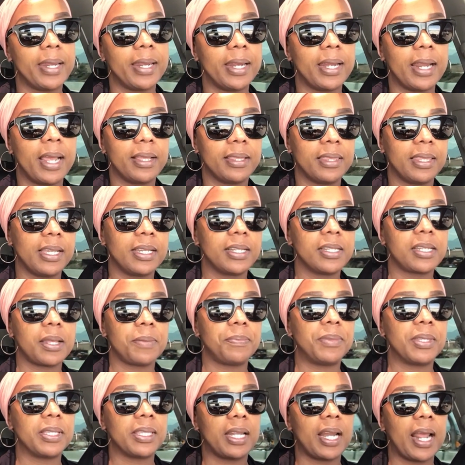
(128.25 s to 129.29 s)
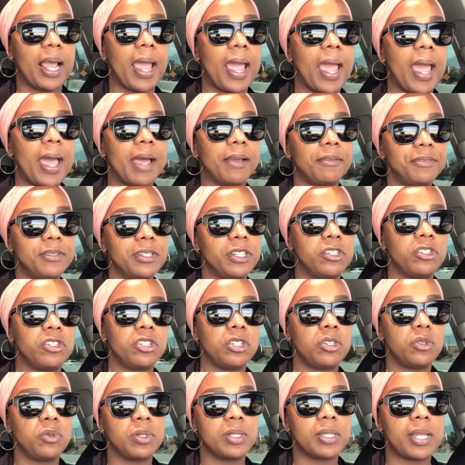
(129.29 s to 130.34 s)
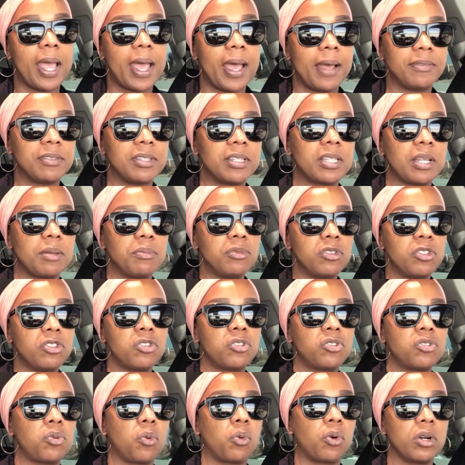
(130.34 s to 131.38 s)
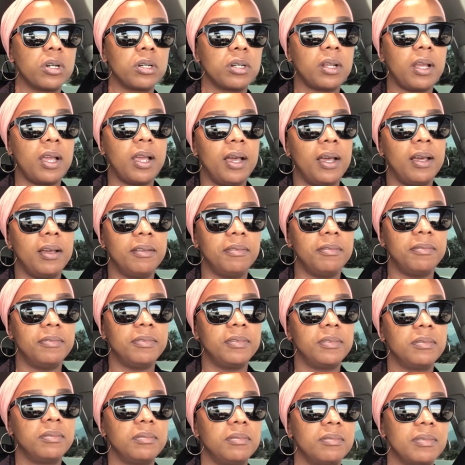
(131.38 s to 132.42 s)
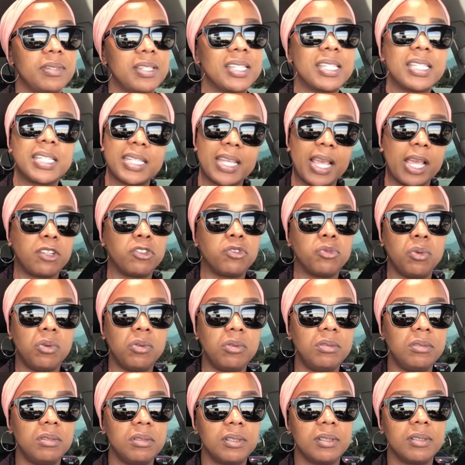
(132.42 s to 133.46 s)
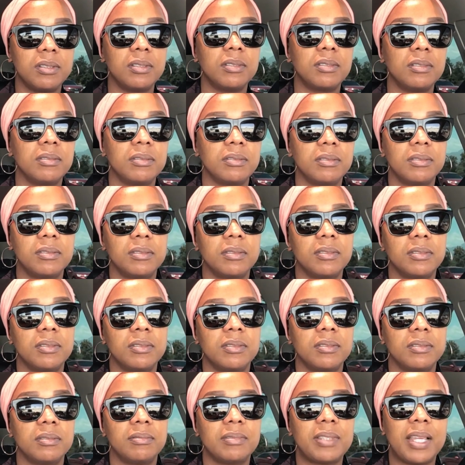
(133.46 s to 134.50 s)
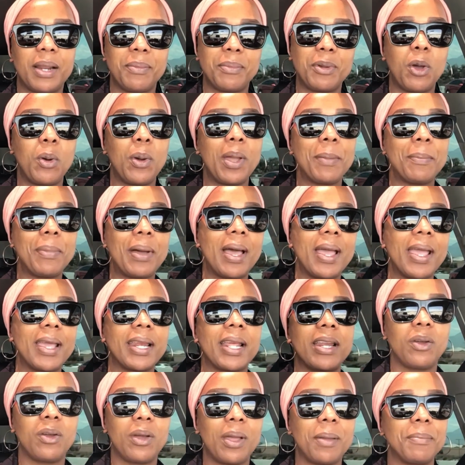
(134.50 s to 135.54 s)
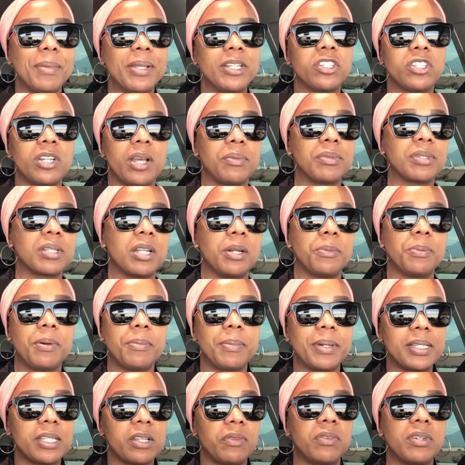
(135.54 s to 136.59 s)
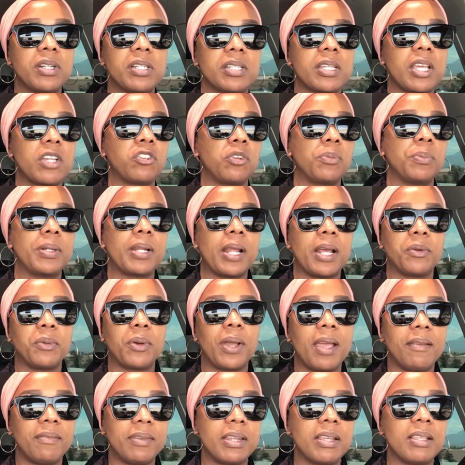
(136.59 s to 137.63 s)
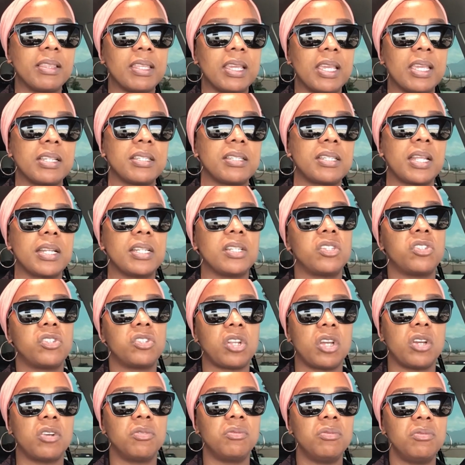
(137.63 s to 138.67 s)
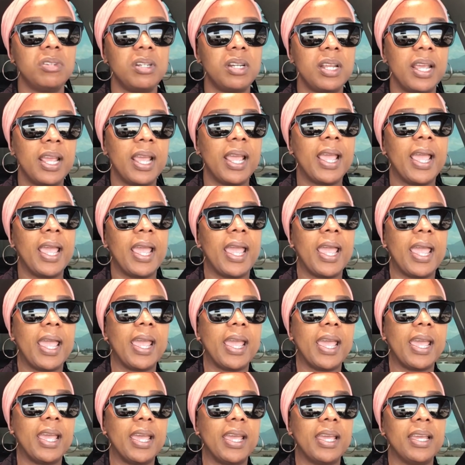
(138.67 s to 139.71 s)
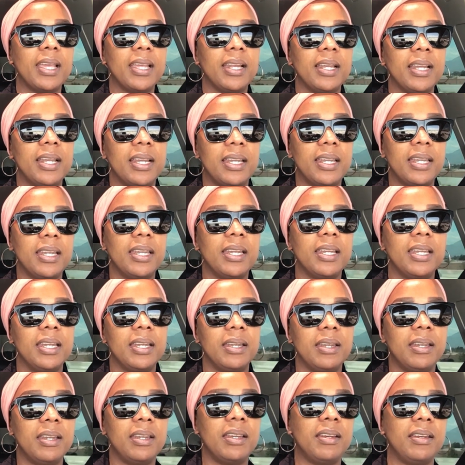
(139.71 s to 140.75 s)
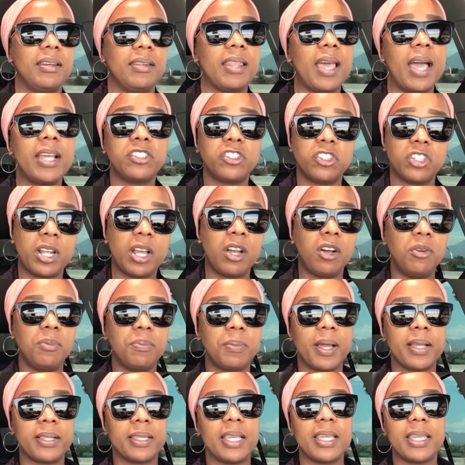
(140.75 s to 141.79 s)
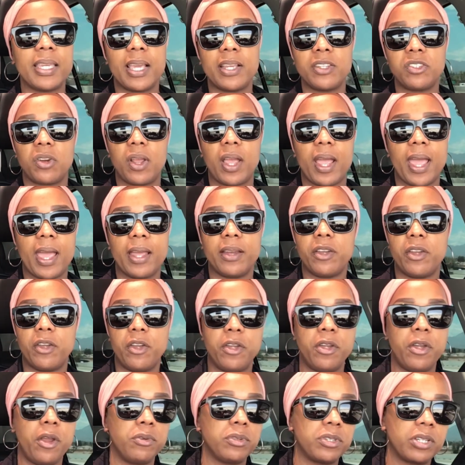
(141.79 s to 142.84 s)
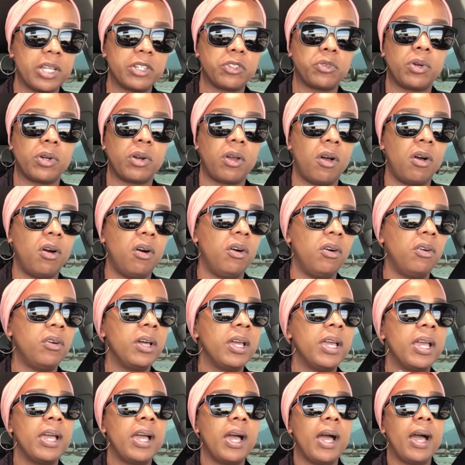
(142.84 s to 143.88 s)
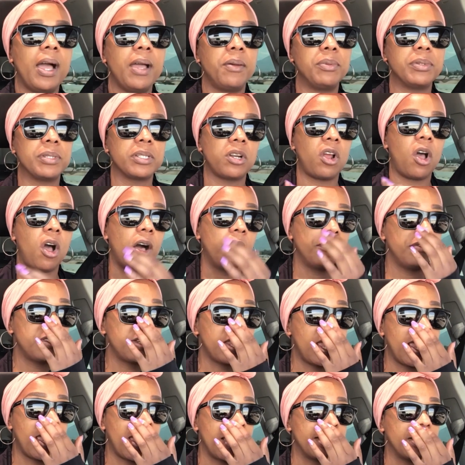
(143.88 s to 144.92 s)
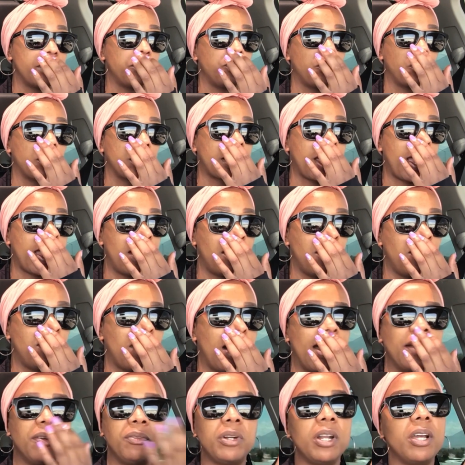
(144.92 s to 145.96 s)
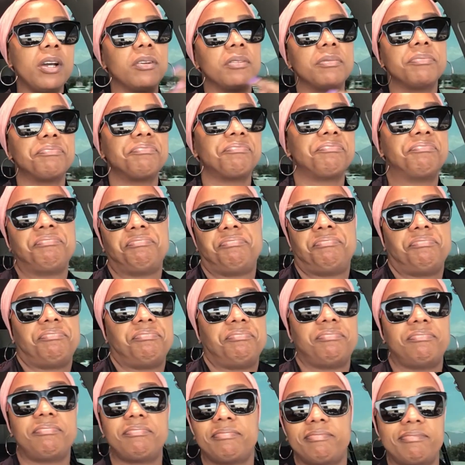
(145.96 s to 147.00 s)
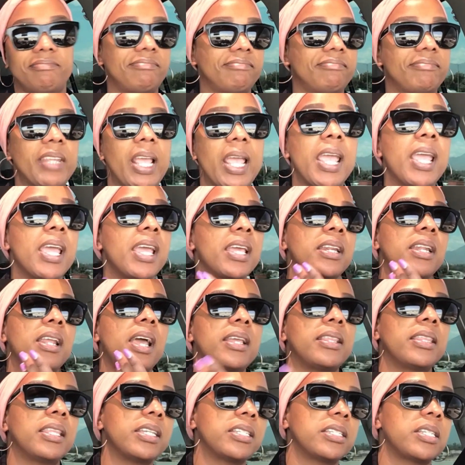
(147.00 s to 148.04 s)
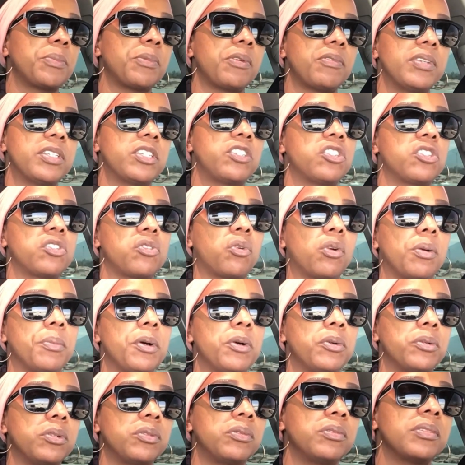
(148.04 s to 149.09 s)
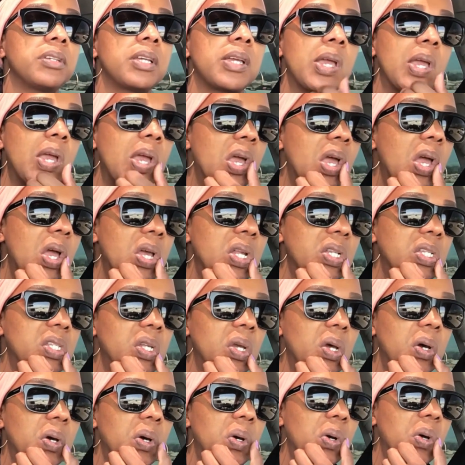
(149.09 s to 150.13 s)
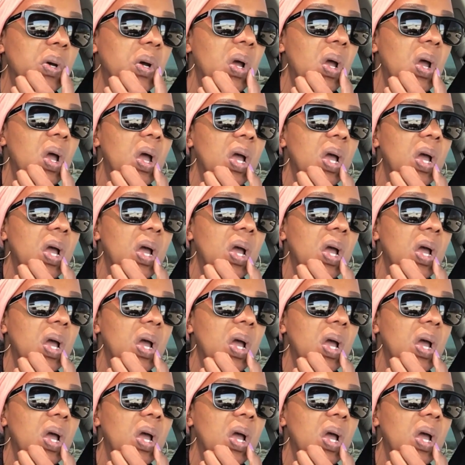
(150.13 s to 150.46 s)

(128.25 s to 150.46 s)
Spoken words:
and I think something that I have to do is have some sort of schedule that I'm going by. And I mentioned I was going to put myself on a schedule, but I don't have anything set in stone. And that should help. I think yesterday I had no schedule at all. It was an off day. I didn't work out. I don't know. And I think some of it's just hormonal. So,